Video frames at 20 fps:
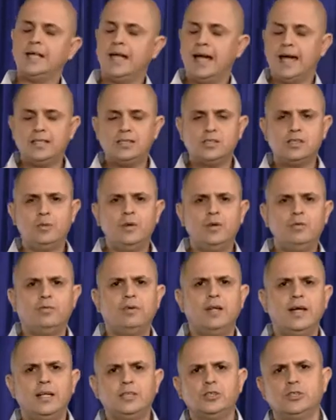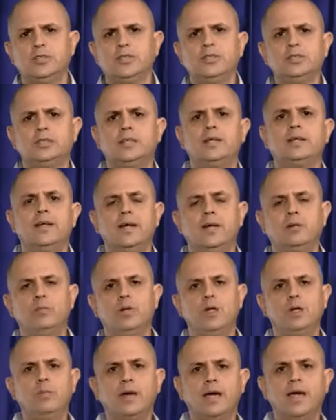It has to be flash disk. It can't
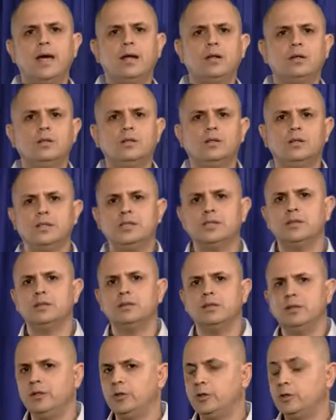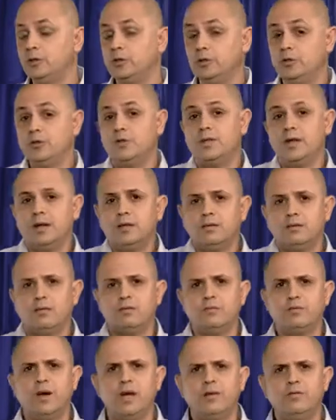be a mechanical disk, and you couldn't do that
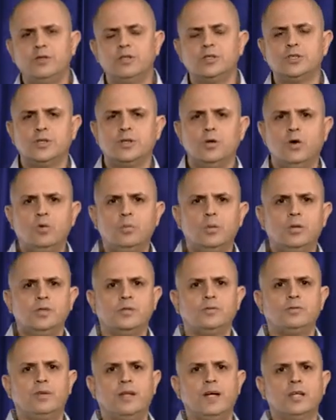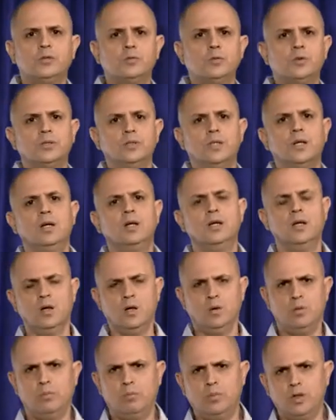5 years ago because flash was
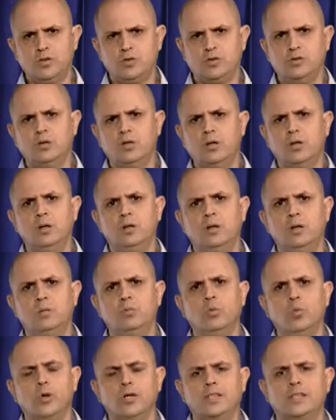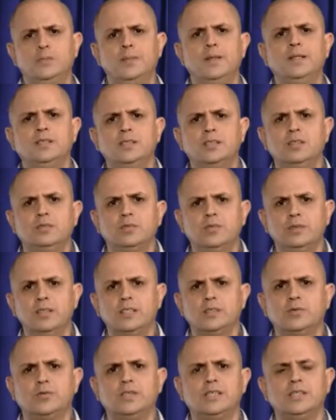much more expensive and
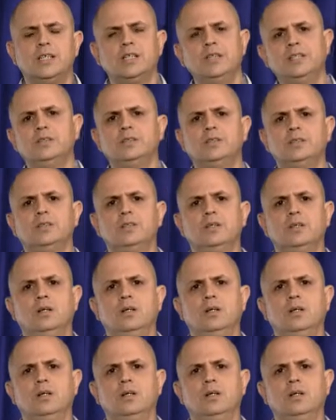less resilient.